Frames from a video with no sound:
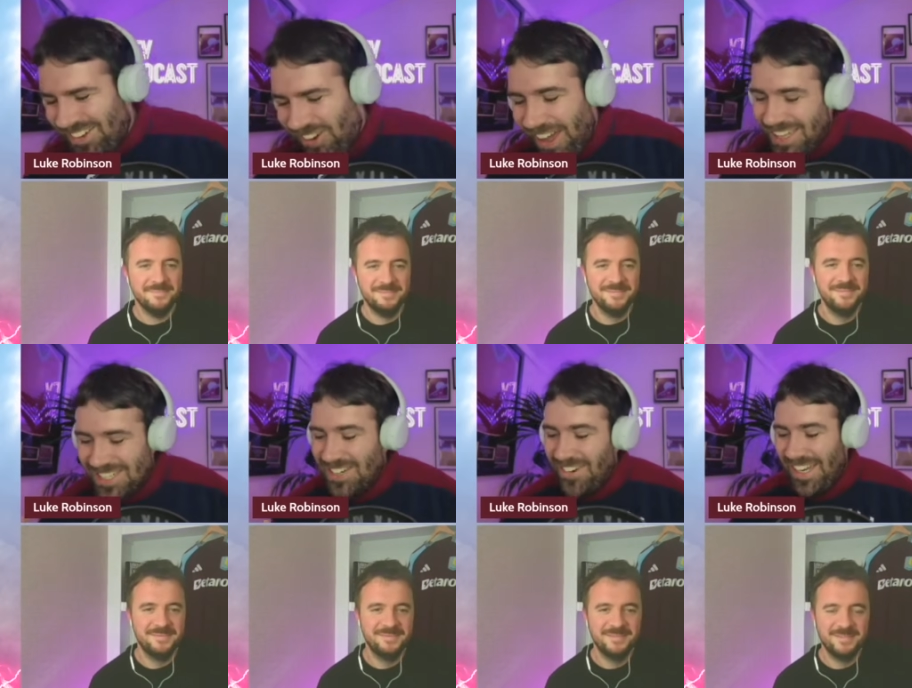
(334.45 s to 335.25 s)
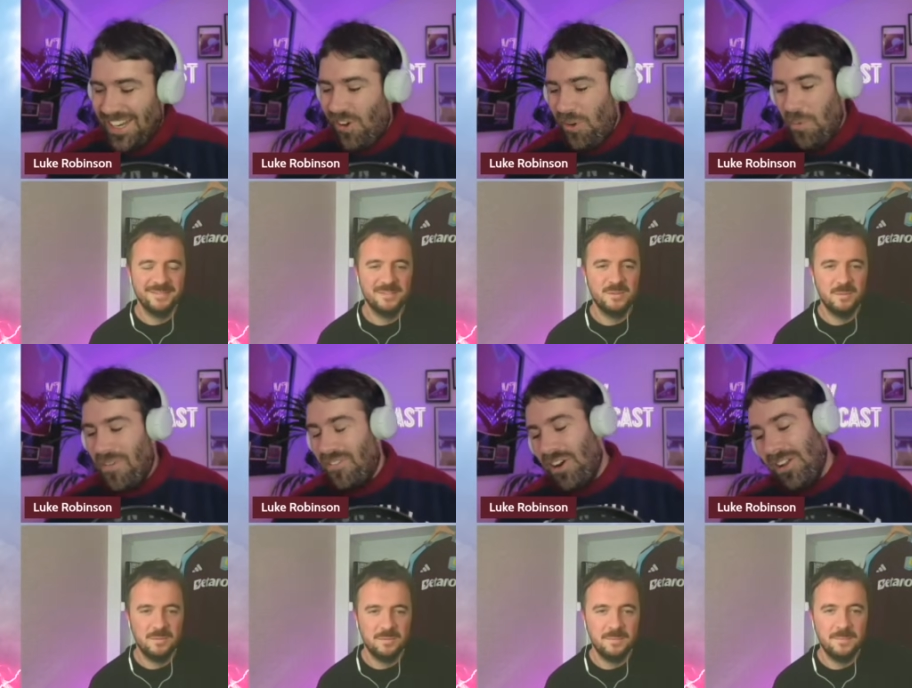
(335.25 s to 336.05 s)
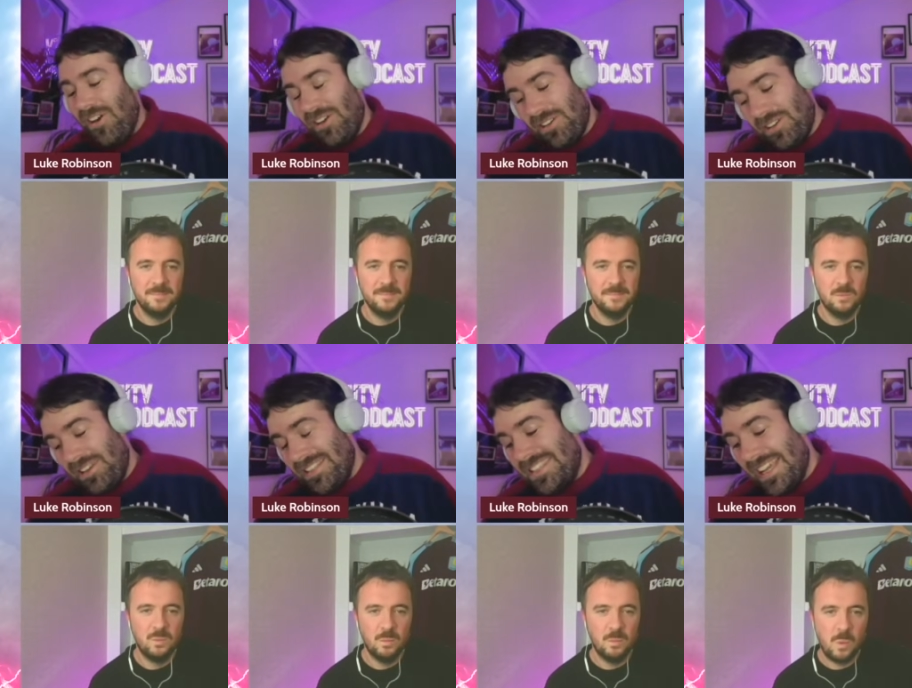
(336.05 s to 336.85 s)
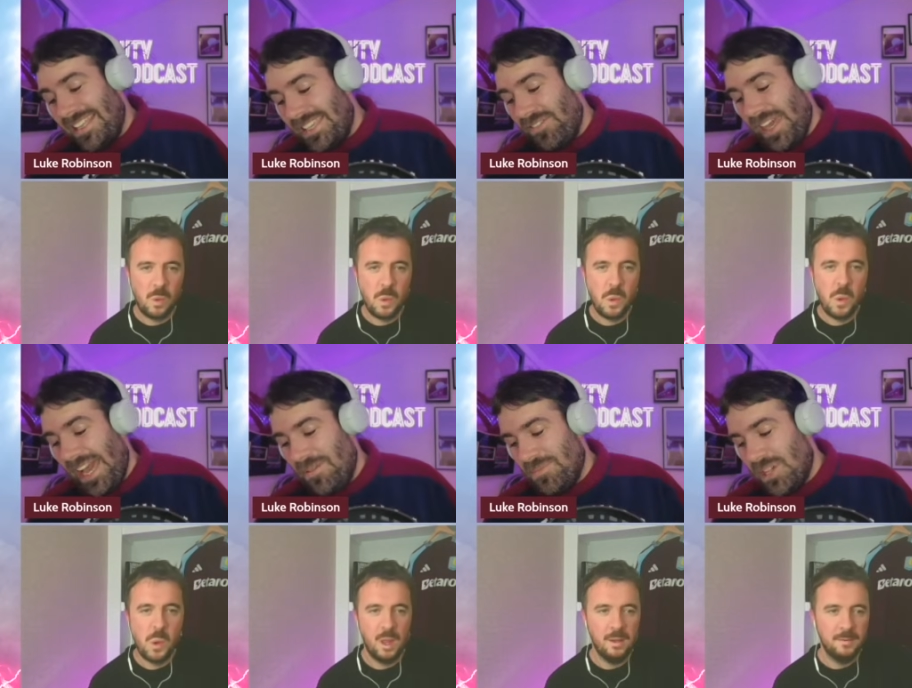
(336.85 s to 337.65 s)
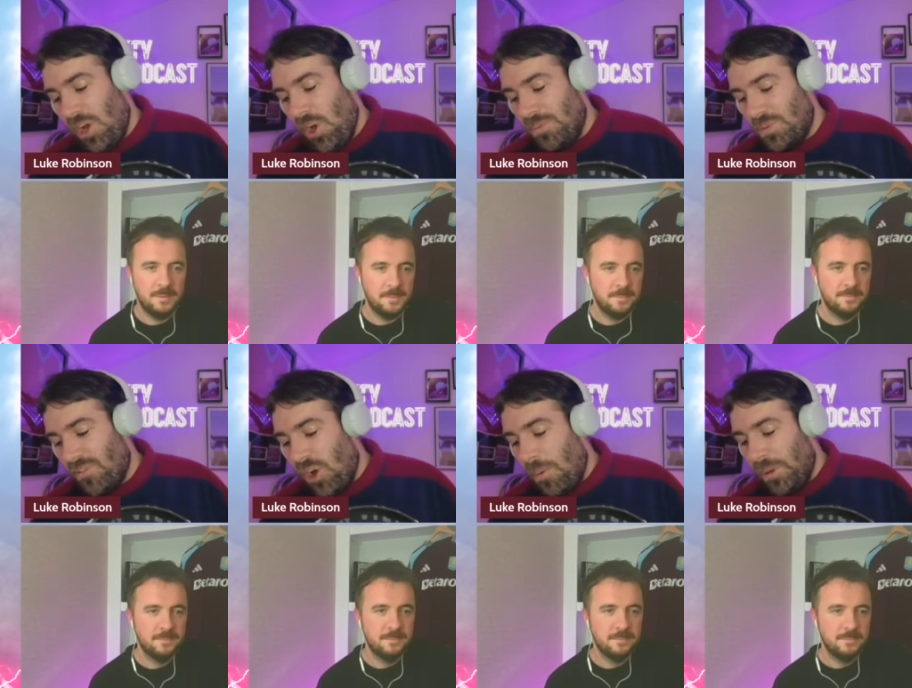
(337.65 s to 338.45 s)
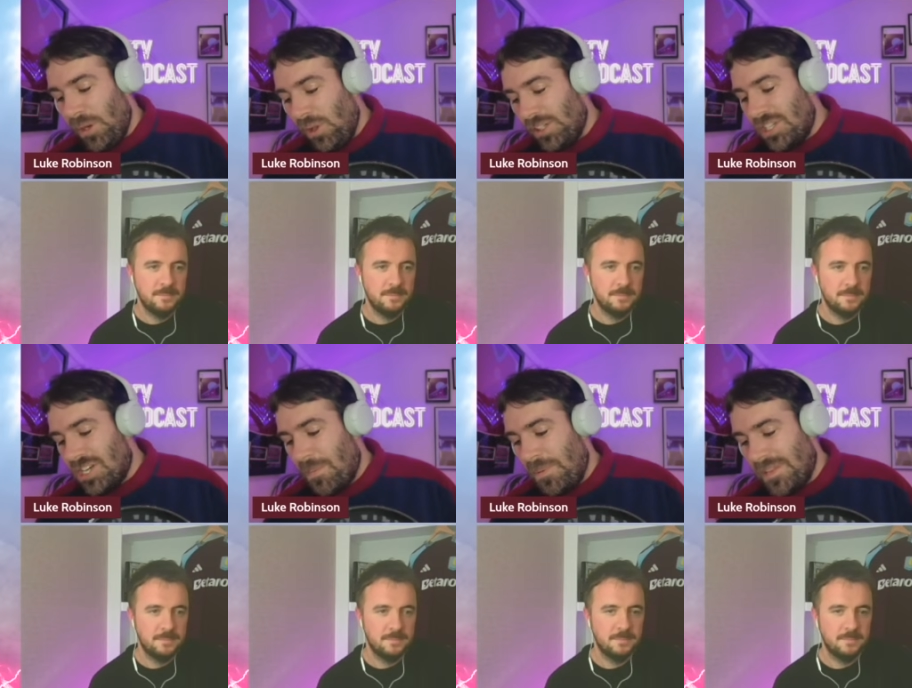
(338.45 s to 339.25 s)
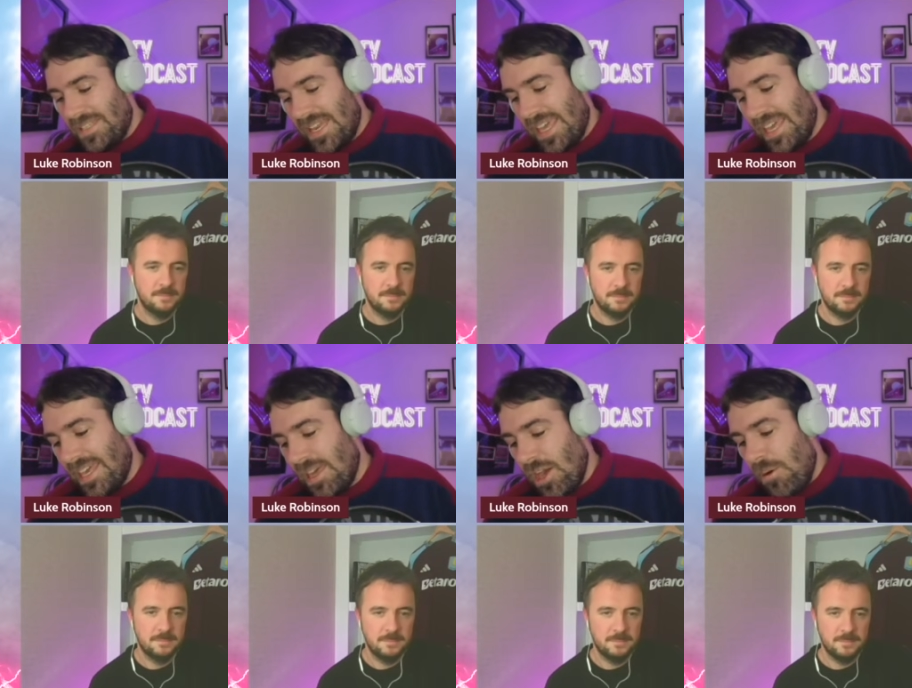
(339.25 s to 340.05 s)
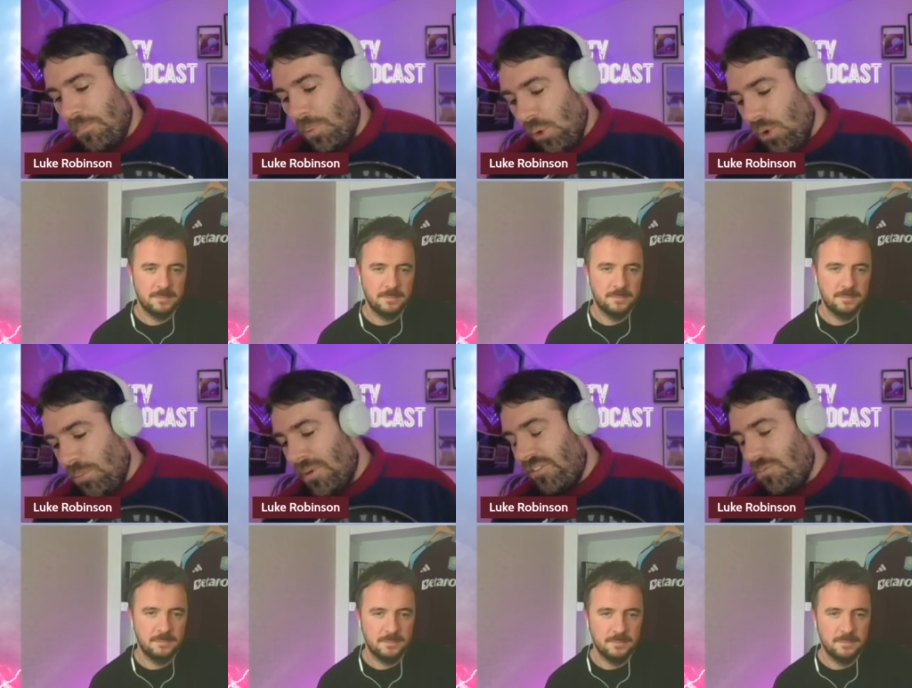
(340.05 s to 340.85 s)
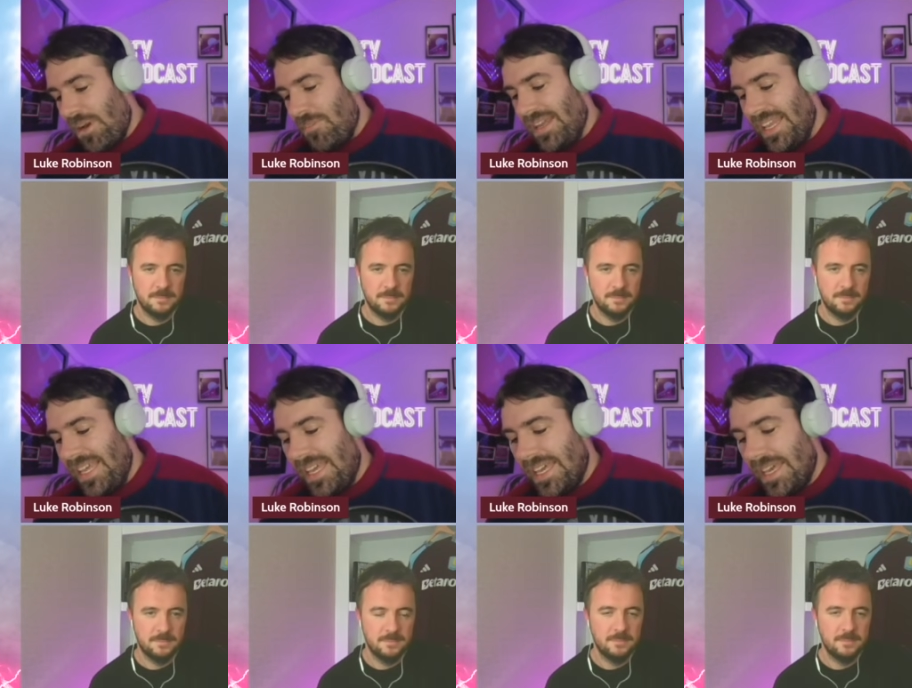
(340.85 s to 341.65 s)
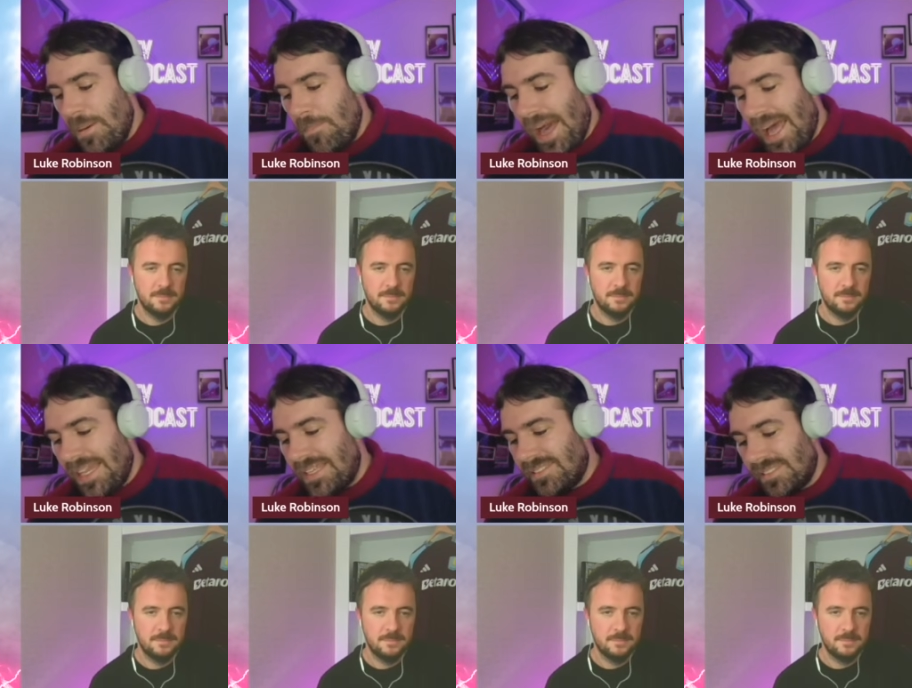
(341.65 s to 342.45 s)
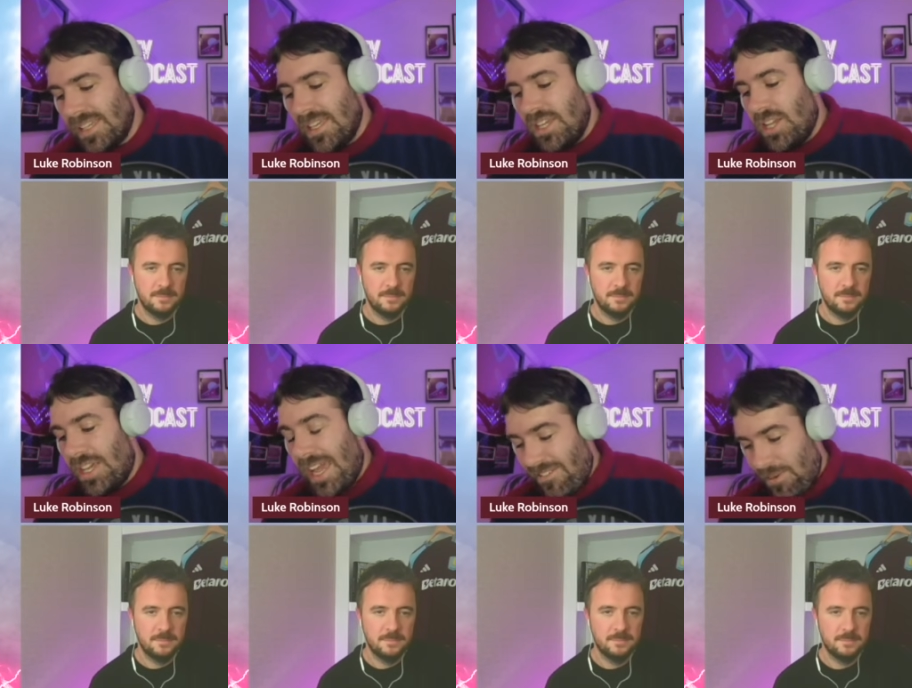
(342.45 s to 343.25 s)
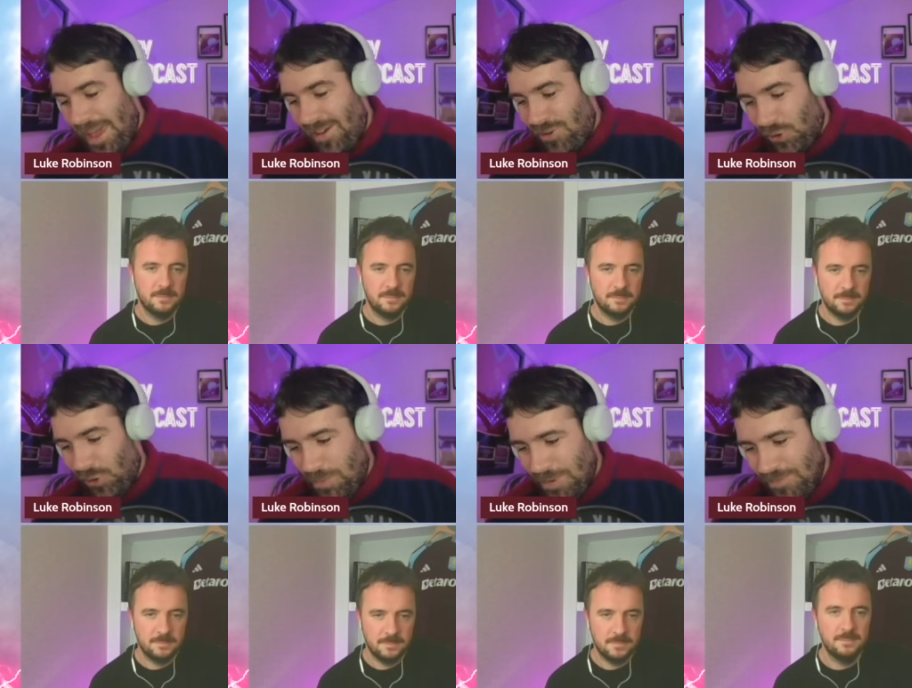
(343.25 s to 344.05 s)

Speaker 1: I actually really like when we've got like consecutive games at home. So we've got Bologna Champions League, Bournemouth Premier League, Palace Carabao Cup.